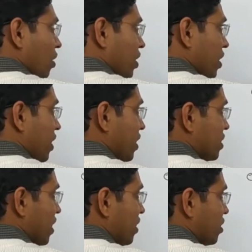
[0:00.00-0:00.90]
here it is
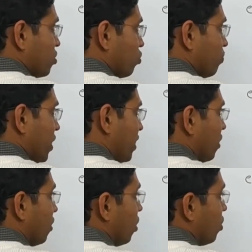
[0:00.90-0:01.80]
L raised to
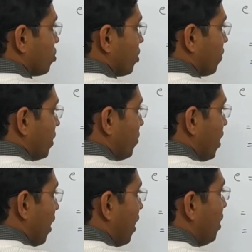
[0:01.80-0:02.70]
beta, so it will
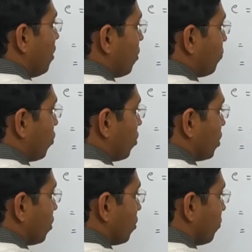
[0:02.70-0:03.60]
be L
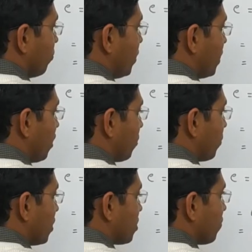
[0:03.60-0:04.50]
upon beta
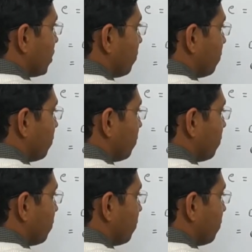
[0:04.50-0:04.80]
plus 1.